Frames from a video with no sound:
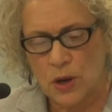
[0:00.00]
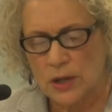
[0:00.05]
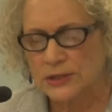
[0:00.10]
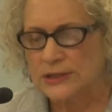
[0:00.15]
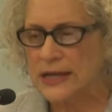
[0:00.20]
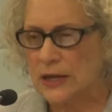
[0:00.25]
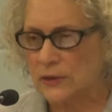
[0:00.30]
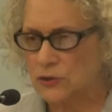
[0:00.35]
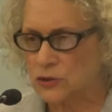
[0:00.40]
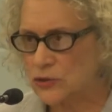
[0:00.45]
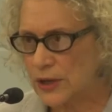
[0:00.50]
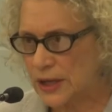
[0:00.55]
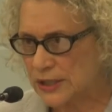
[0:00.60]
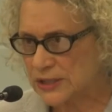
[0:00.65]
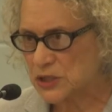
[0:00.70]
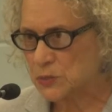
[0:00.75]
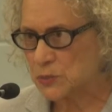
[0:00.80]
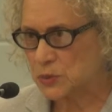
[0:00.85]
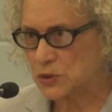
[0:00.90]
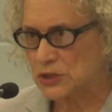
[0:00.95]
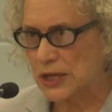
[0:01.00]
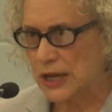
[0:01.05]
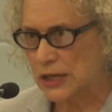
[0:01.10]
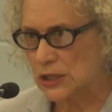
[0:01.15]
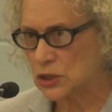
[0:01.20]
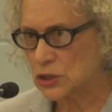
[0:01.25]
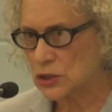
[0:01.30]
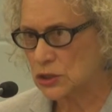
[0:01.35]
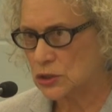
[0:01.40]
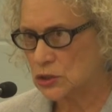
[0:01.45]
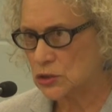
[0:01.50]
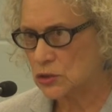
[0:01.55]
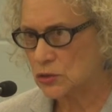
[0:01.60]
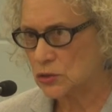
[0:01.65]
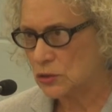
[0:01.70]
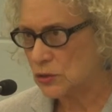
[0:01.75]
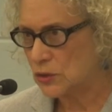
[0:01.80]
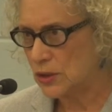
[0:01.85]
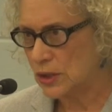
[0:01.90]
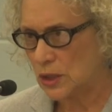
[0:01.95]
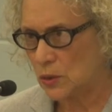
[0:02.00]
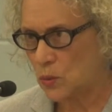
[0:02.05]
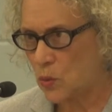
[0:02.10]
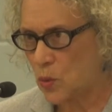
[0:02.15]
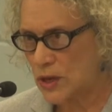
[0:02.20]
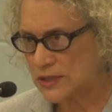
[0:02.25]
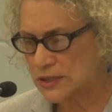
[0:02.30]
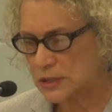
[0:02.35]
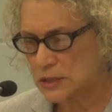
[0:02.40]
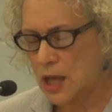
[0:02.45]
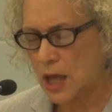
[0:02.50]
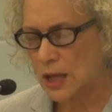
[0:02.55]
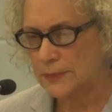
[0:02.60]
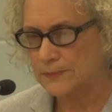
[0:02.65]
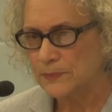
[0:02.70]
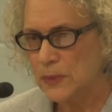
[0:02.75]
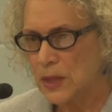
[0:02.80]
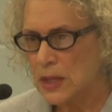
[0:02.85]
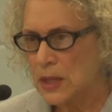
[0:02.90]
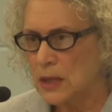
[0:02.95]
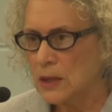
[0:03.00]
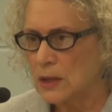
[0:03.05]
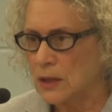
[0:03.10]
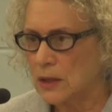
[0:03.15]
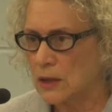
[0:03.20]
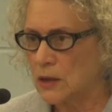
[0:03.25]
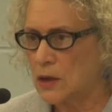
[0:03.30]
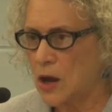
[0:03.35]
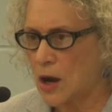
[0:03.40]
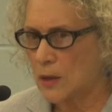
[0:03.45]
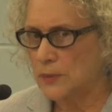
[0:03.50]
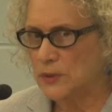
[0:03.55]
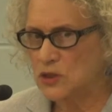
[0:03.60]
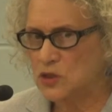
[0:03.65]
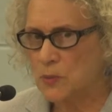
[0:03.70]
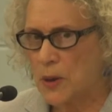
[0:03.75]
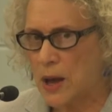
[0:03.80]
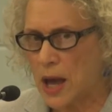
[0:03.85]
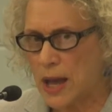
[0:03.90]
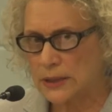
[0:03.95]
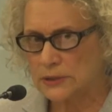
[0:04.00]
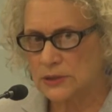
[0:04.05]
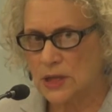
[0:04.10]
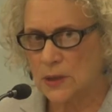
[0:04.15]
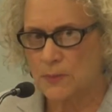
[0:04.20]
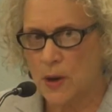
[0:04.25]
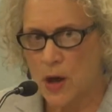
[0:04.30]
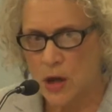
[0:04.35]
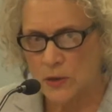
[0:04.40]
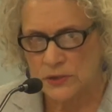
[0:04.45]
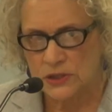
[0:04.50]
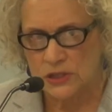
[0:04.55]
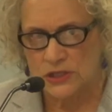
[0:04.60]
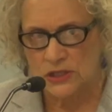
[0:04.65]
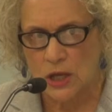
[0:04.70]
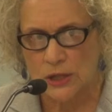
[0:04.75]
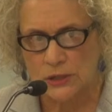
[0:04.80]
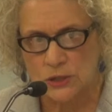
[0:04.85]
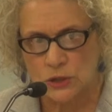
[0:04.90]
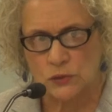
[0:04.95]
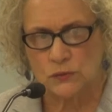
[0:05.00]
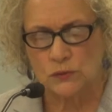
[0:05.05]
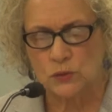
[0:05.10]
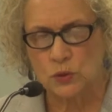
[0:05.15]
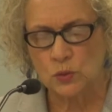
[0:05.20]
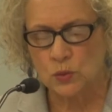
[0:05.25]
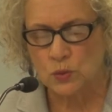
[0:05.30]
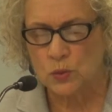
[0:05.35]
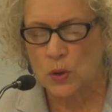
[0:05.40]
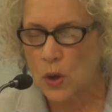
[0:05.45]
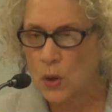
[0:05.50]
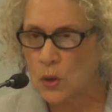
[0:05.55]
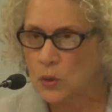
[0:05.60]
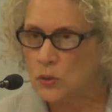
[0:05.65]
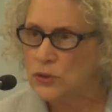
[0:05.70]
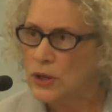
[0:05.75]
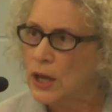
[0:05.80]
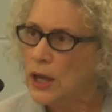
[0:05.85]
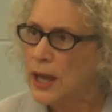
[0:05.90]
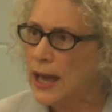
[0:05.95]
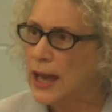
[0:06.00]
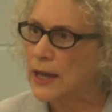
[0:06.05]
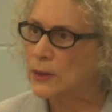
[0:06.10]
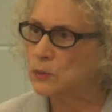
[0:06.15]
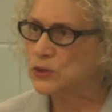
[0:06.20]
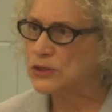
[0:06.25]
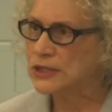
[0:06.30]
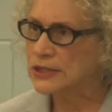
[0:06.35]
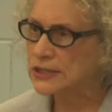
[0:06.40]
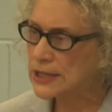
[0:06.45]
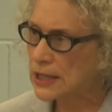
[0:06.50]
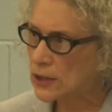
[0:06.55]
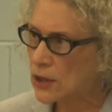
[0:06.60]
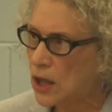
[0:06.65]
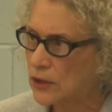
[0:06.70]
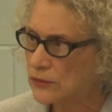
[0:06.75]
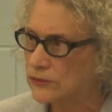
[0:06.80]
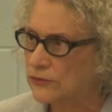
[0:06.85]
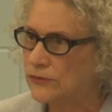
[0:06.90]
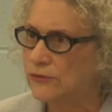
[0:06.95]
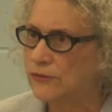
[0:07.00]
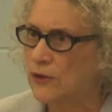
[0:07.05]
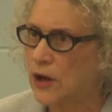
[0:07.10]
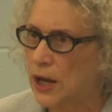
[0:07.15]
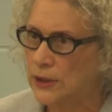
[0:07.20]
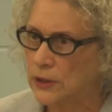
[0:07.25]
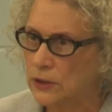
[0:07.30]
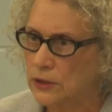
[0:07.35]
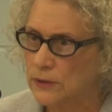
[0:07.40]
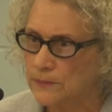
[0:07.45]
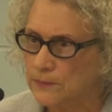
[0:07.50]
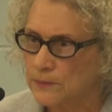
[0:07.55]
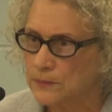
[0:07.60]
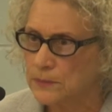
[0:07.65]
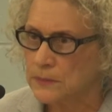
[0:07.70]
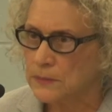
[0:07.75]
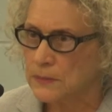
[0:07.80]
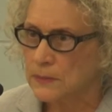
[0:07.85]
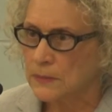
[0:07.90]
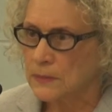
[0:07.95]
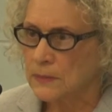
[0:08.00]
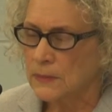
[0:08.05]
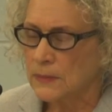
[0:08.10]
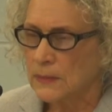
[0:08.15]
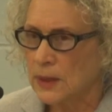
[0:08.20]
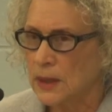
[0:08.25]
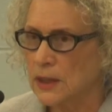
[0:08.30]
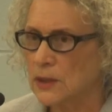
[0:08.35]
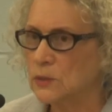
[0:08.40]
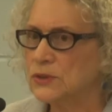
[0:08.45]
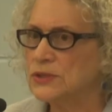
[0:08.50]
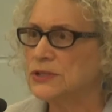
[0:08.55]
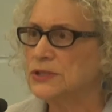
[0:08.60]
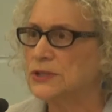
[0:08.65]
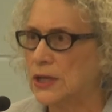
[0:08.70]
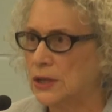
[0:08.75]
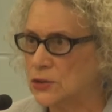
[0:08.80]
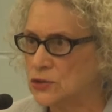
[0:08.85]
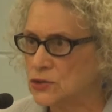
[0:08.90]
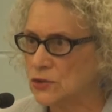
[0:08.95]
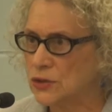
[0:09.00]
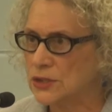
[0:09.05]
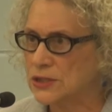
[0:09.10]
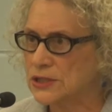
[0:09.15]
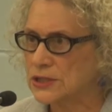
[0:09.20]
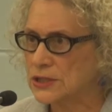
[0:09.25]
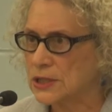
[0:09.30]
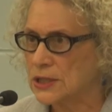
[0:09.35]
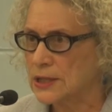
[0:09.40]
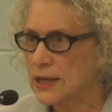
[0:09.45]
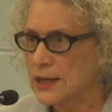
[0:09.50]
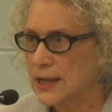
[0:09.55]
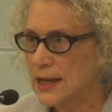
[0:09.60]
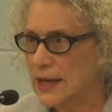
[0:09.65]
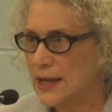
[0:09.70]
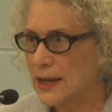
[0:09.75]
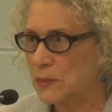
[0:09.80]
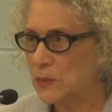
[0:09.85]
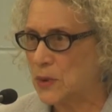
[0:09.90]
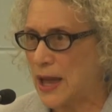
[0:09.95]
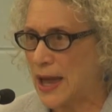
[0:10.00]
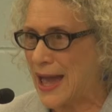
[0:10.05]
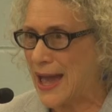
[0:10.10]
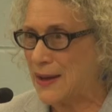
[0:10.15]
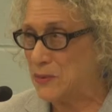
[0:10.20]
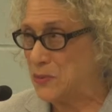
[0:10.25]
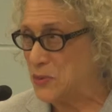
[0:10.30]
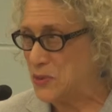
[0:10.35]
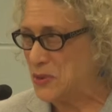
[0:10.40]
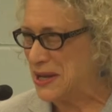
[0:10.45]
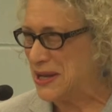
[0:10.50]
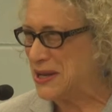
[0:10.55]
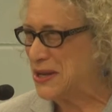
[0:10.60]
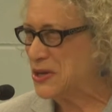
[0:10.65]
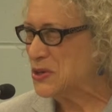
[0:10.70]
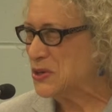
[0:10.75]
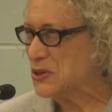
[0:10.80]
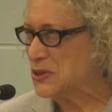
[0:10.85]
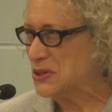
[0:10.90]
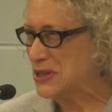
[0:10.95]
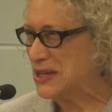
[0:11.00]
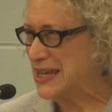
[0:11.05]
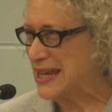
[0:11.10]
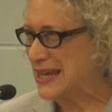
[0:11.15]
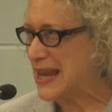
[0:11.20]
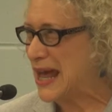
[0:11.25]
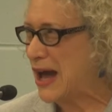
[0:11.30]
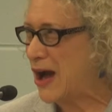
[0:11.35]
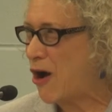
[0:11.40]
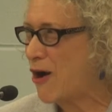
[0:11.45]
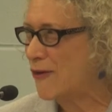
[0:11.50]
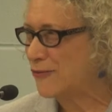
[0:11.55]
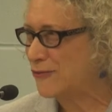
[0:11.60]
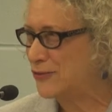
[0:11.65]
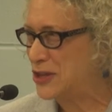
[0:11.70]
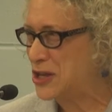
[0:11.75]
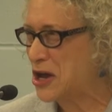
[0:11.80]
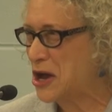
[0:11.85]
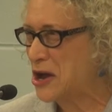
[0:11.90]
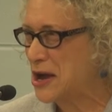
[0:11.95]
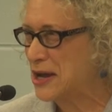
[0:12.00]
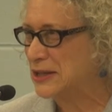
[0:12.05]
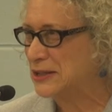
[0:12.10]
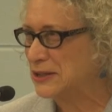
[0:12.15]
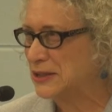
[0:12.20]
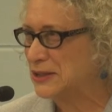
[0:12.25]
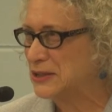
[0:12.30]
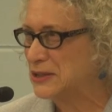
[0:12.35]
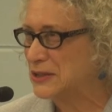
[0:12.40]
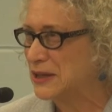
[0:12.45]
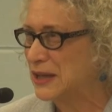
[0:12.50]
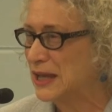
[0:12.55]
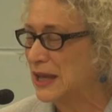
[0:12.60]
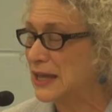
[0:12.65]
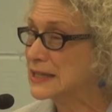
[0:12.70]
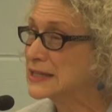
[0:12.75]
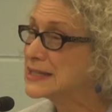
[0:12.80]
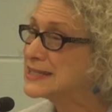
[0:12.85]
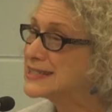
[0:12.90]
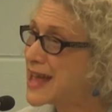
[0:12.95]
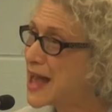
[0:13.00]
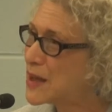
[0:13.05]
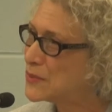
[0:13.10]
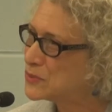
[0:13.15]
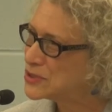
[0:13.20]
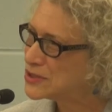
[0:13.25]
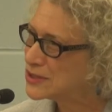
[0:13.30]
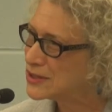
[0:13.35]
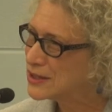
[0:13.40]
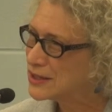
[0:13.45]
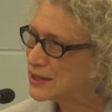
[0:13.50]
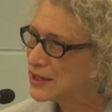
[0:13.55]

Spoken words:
brought down transportation. There was none. Garbage piled up on the sides of the road and was set on fire. It was dangerous. and we couldn't get off the island, except